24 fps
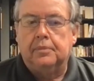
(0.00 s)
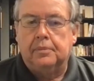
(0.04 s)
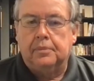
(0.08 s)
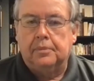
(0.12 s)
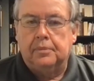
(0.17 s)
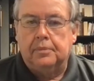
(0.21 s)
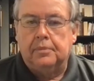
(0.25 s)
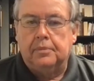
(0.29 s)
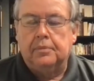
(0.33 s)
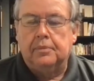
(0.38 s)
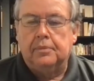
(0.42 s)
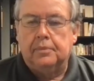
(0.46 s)

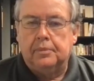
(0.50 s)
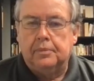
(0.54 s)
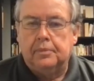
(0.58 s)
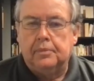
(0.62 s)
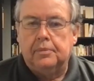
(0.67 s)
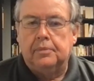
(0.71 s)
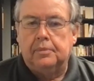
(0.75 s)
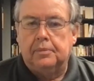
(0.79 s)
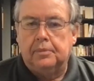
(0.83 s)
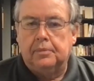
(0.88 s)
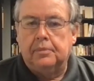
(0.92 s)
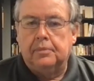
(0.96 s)

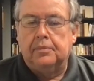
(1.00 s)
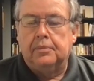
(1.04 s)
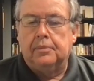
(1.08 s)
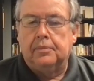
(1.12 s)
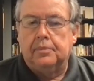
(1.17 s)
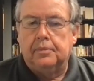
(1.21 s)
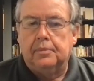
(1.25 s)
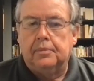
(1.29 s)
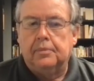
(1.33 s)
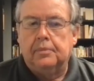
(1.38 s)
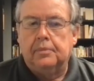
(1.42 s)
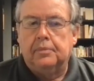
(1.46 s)

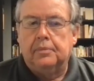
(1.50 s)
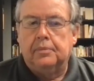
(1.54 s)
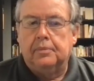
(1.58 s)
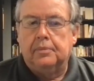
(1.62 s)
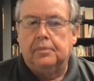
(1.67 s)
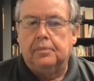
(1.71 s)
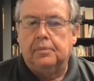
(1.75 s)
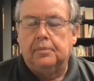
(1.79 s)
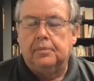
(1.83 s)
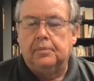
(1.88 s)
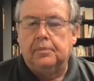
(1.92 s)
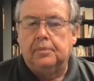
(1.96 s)

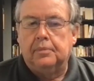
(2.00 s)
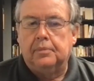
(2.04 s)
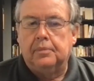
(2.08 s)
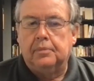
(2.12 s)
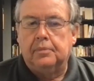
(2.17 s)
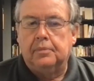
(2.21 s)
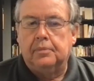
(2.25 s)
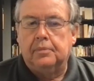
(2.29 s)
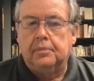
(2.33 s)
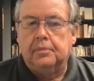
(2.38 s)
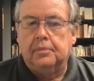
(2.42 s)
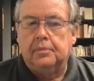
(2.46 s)

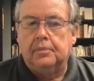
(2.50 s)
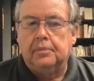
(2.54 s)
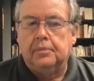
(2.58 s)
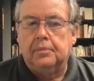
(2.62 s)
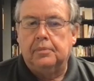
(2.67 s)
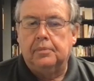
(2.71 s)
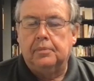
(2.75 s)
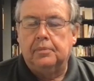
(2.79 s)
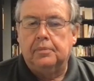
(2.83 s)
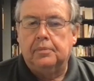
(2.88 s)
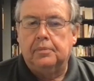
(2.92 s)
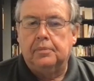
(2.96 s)

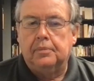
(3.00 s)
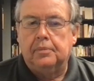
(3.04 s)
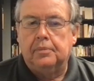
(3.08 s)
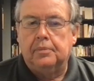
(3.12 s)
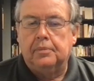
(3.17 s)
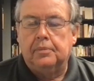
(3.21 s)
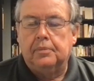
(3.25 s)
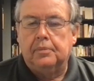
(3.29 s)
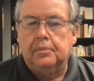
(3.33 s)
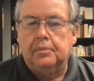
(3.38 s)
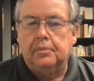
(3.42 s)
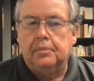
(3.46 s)

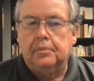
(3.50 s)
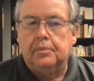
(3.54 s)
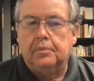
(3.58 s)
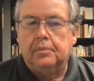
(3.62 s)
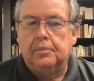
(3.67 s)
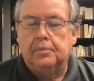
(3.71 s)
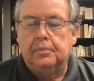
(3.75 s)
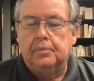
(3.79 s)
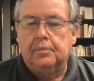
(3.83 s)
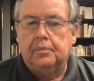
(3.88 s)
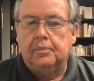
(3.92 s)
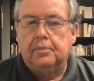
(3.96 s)

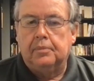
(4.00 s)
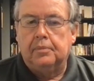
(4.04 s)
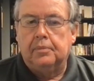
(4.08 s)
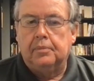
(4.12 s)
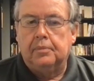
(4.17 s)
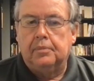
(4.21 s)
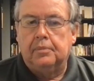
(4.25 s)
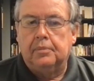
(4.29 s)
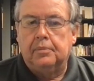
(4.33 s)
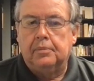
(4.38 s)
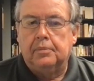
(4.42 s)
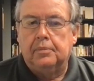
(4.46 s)

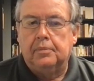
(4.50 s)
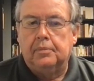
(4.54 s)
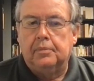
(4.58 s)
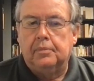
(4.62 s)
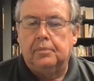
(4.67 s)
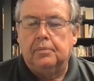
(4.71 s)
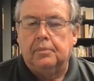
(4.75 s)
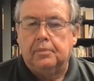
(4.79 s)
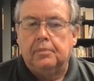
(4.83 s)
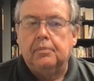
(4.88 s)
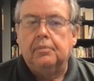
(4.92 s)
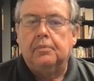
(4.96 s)

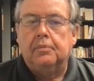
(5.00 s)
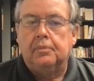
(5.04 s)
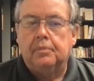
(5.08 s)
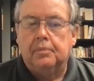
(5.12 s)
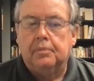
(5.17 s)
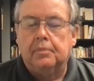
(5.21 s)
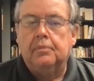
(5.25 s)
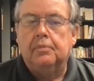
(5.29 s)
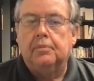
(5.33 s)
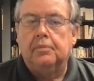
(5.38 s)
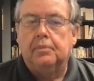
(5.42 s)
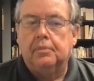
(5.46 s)

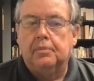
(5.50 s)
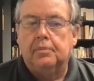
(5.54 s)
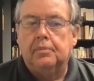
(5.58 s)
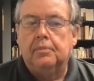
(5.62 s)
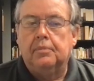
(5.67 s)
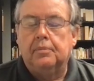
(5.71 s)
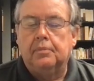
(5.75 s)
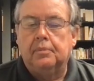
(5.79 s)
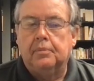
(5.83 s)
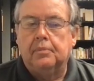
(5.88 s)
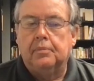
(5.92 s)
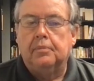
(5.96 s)

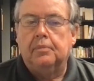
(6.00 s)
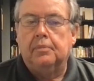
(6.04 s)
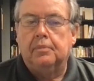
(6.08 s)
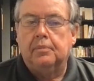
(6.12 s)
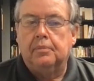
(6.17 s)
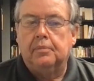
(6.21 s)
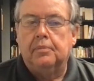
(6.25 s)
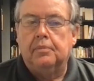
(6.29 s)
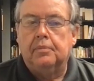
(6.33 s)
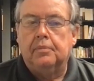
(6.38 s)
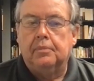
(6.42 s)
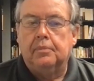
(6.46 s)

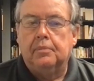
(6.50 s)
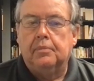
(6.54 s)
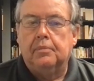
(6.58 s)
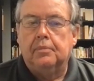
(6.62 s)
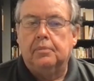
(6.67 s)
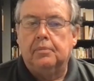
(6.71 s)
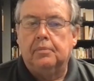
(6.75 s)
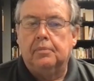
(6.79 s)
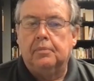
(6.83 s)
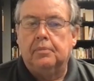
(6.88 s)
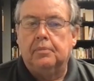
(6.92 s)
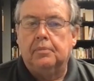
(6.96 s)

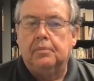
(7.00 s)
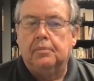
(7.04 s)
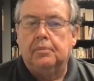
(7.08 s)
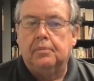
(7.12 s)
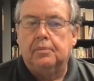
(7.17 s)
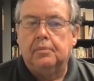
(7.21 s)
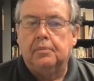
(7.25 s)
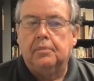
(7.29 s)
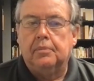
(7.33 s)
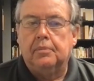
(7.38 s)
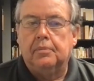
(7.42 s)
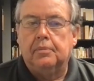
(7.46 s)

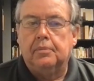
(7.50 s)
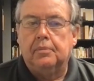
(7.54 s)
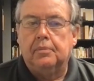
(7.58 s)
This person isn't speaking.